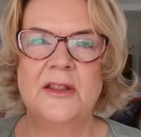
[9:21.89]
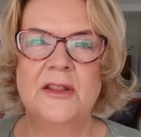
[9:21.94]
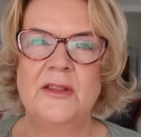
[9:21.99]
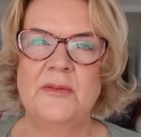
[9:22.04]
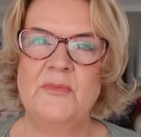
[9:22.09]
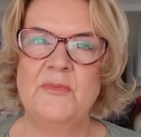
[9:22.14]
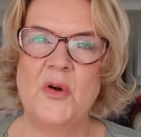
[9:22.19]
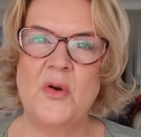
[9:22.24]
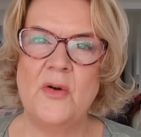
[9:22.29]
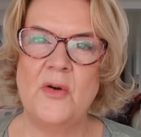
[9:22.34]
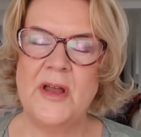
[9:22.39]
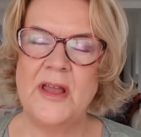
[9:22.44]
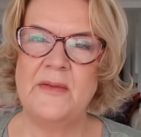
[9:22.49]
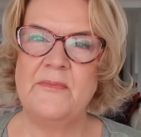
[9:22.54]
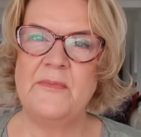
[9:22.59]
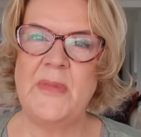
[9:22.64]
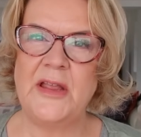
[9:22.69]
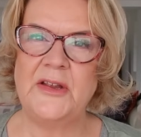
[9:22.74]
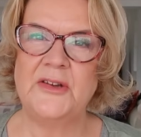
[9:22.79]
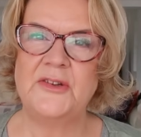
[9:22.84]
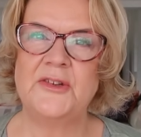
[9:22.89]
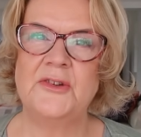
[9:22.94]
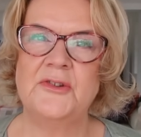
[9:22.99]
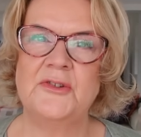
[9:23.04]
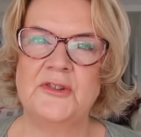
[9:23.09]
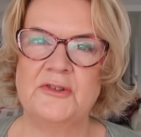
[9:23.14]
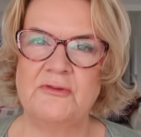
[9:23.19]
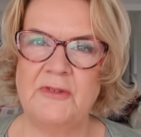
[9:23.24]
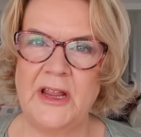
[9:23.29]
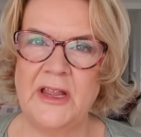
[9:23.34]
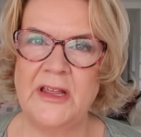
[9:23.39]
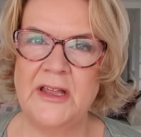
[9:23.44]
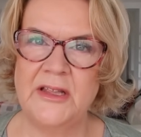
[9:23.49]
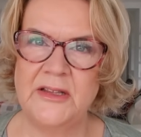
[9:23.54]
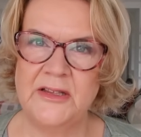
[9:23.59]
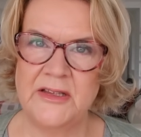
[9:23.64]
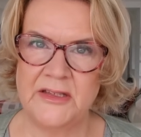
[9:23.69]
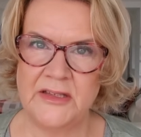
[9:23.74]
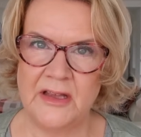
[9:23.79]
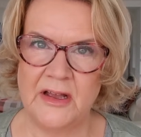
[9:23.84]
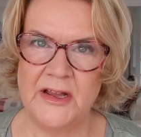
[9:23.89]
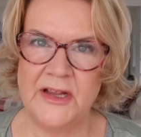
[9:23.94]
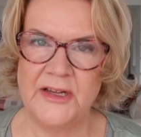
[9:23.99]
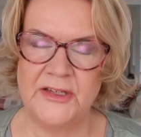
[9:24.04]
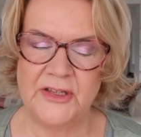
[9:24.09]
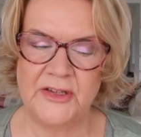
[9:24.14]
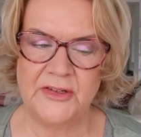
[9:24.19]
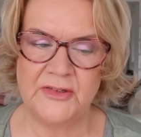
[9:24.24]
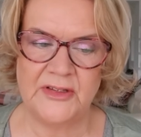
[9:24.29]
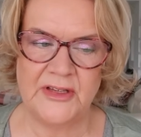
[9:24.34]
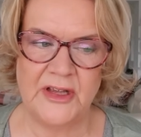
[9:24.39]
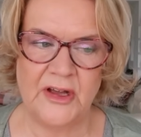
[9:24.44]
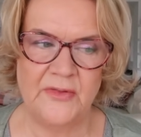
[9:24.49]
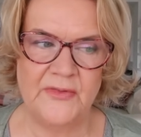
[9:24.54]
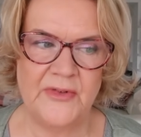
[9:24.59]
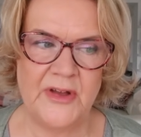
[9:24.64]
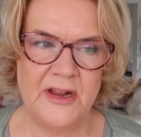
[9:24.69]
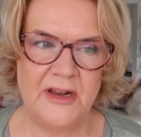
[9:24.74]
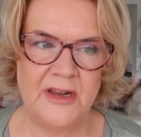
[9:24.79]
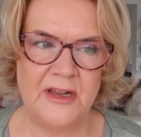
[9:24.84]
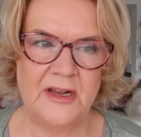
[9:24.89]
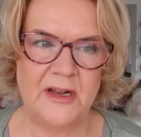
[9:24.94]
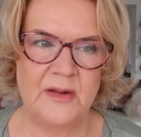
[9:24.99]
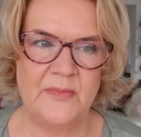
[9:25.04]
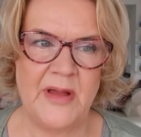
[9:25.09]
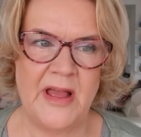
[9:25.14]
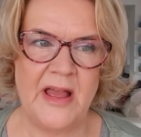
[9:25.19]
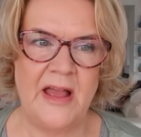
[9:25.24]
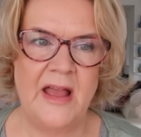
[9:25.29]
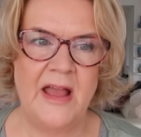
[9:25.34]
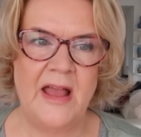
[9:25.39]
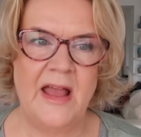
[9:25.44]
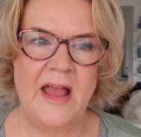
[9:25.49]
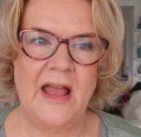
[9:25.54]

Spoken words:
the more it makes you shrink inside yourself a little bit,